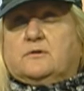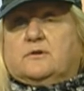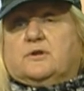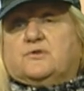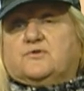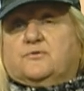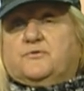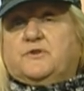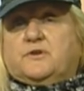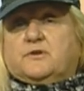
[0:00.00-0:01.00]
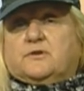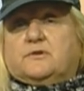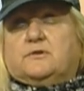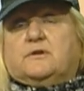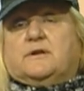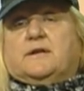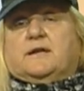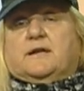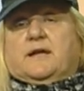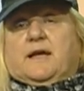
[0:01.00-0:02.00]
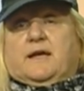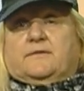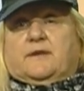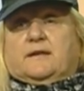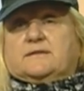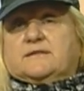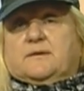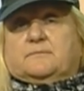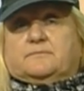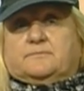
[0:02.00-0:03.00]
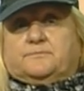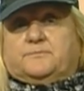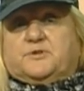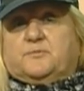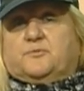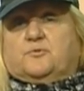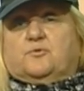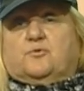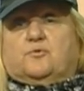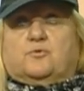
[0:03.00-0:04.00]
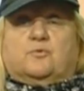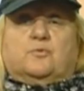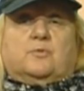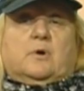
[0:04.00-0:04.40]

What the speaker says: into fear, and then some people who